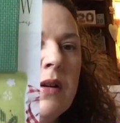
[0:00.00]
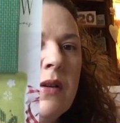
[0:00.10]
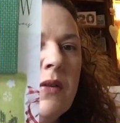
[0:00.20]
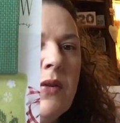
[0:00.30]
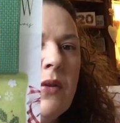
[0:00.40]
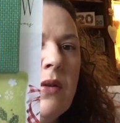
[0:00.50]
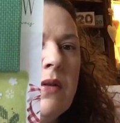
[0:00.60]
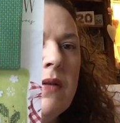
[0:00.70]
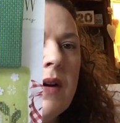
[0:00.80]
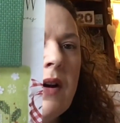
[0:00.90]
sort of
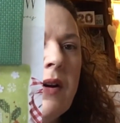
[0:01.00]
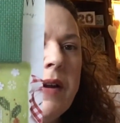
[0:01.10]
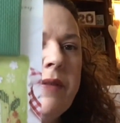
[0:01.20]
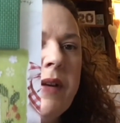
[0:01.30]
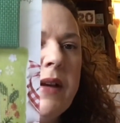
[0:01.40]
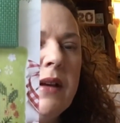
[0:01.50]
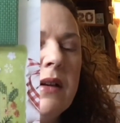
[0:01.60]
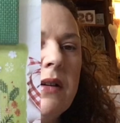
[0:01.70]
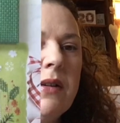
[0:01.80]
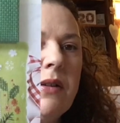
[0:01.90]
ivy
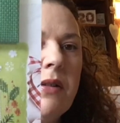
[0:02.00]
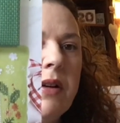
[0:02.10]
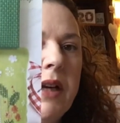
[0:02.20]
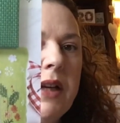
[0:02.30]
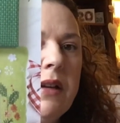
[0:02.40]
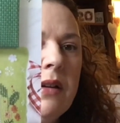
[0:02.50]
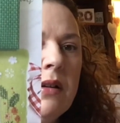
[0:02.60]
coloured green,